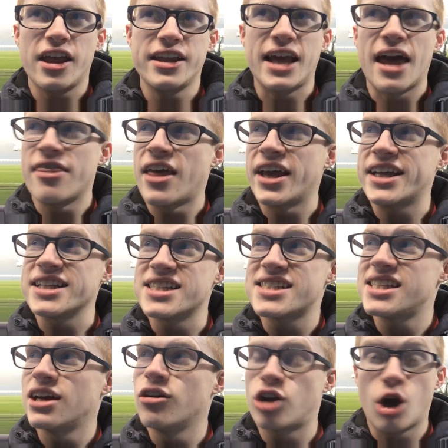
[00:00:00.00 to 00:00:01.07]
yet they can
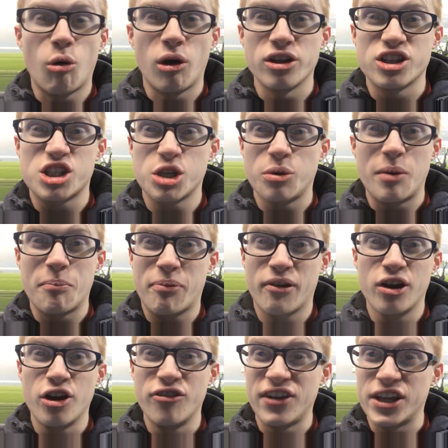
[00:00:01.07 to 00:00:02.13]
still go on to
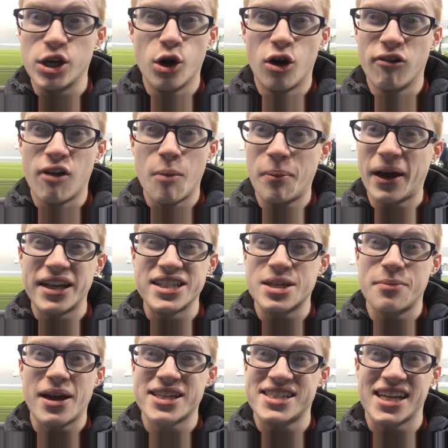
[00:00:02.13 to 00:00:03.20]
improve in Europe and
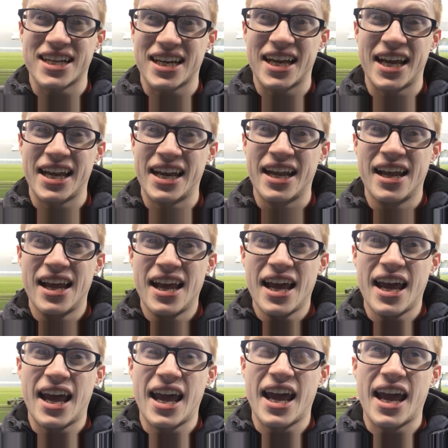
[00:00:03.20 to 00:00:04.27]
domestically, and
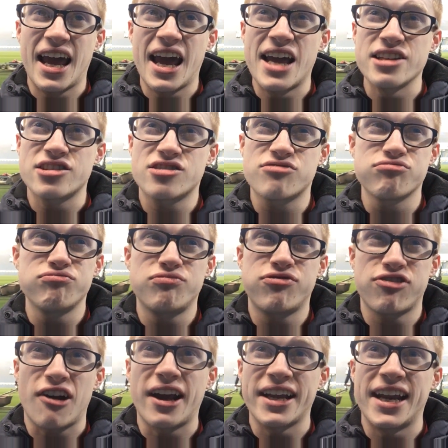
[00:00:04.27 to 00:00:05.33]
it's
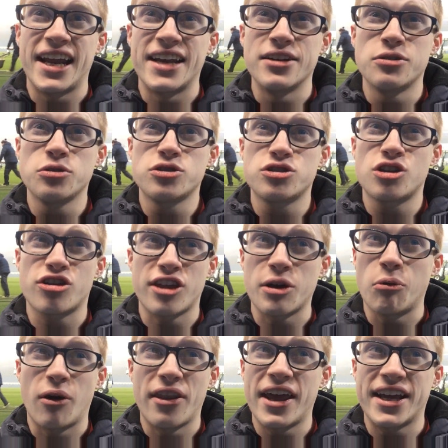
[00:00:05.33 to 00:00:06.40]
frightening to
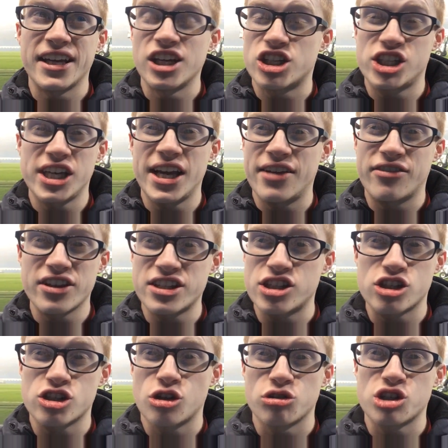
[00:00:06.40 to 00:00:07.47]
think what they can achieve. This
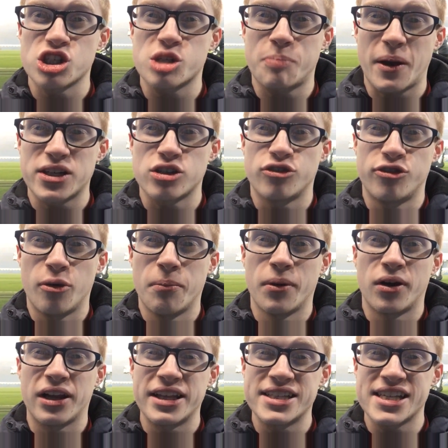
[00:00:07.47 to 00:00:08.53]
is such a special
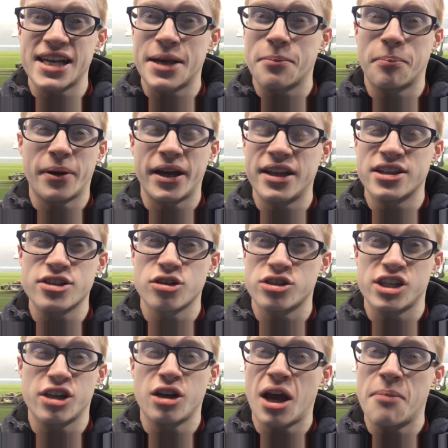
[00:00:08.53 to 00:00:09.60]
footballing team, playing
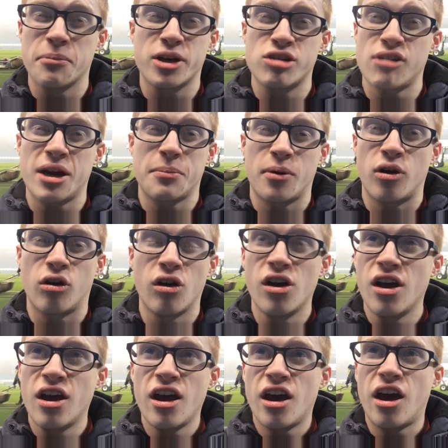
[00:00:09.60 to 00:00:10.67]
such incredible
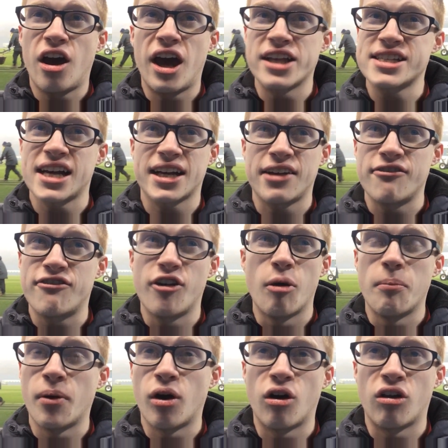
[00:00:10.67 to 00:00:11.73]
attacking
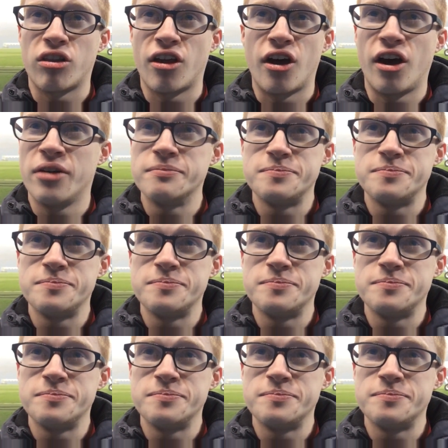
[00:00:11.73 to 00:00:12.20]
football, that